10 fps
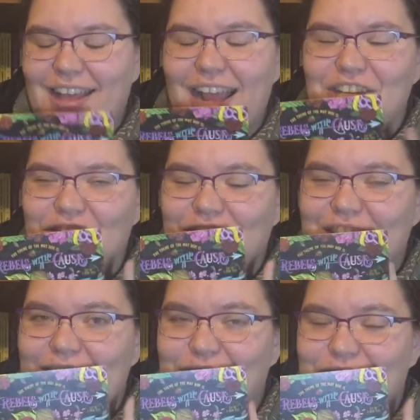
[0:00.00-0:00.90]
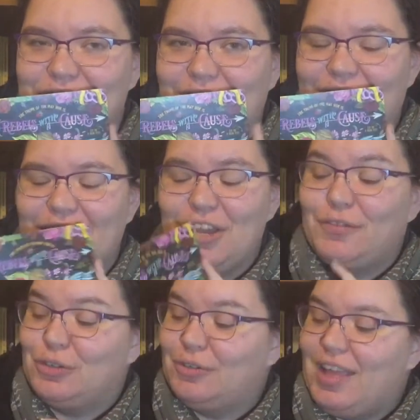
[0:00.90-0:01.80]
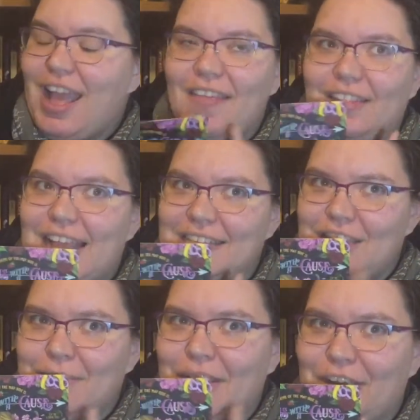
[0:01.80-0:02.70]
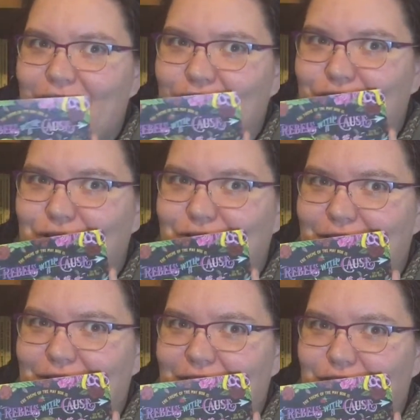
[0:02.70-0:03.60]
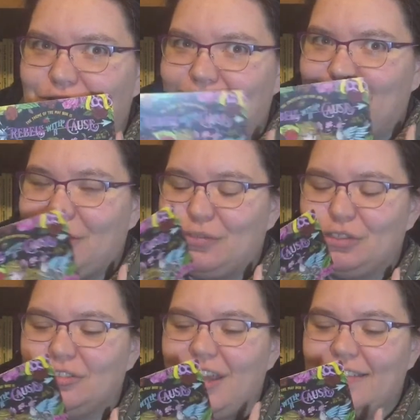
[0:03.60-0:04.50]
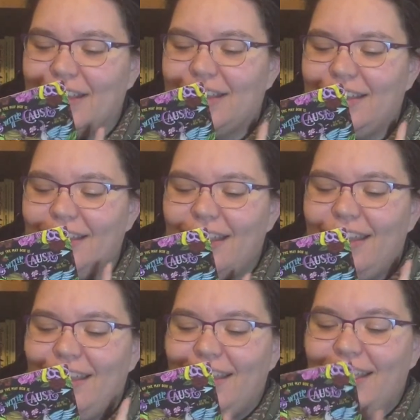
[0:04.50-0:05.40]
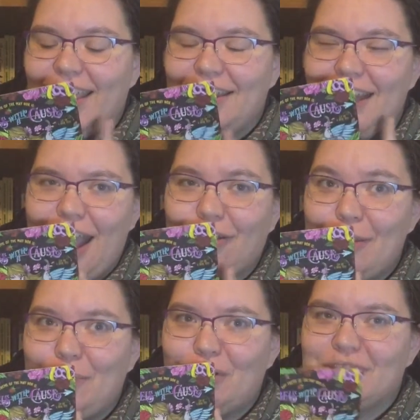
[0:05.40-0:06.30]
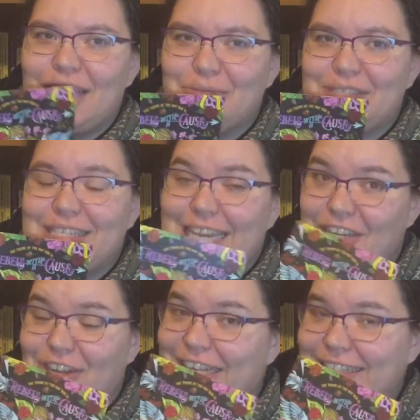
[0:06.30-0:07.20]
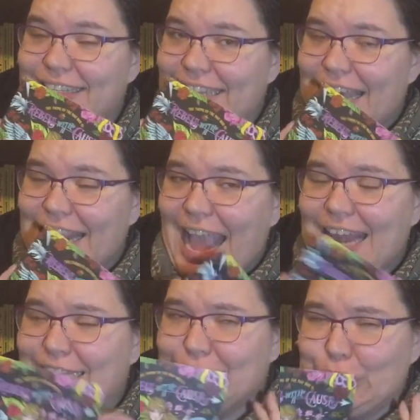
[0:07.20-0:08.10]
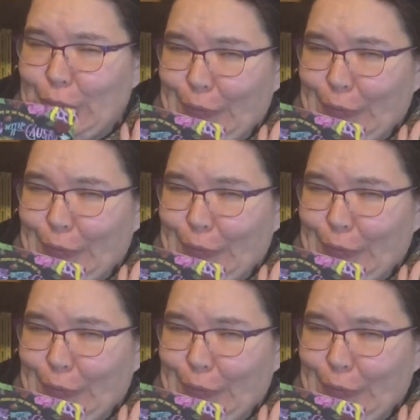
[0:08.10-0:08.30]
I do love a good graphic novel. The last time I got a good graphic novel, I think, in an OwlCrate box, it was the Tea Dragon Society, and it's